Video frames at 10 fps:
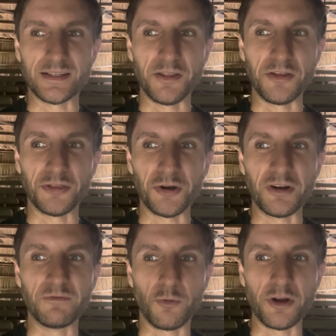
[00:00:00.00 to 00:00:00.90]
On the third
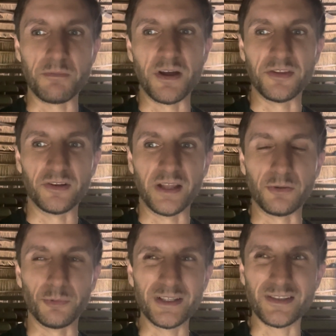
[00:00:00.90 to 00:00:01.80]
and fourth month, you're like,
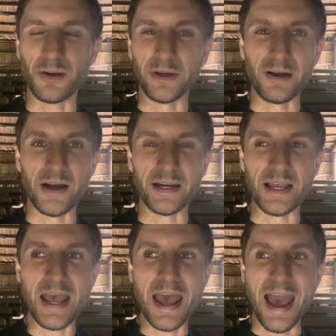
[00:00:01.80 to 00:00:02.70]
what's going on?
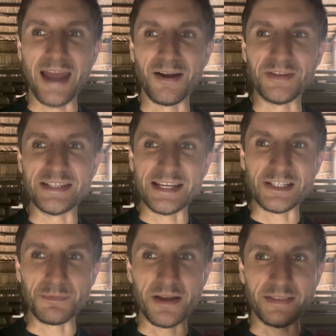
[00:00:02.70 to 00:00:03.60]
And on the
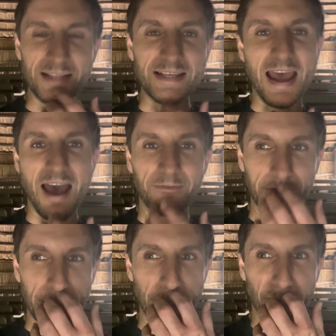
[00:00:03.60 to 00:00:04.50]
sixth month, that's a half a
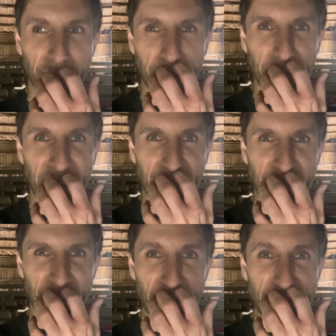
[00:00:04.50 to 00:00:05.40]
year.
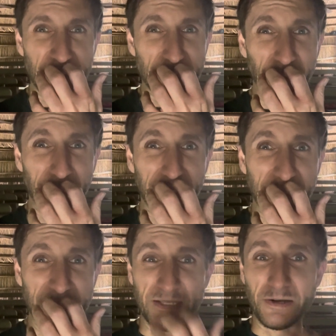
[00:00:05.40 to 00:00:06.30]
You start to really
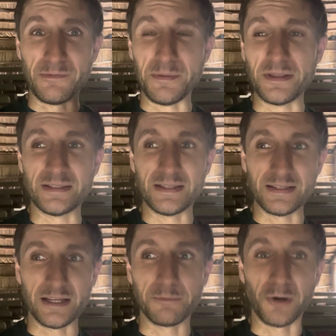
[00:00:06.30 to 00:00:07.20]
consider maybe this is
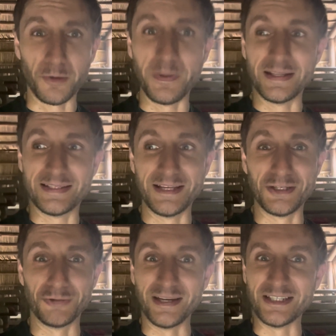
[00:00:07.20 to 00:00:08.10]
like a permanent
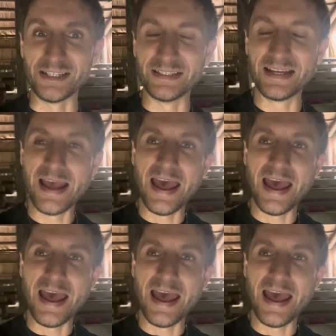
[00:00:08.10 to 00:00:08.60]
situation.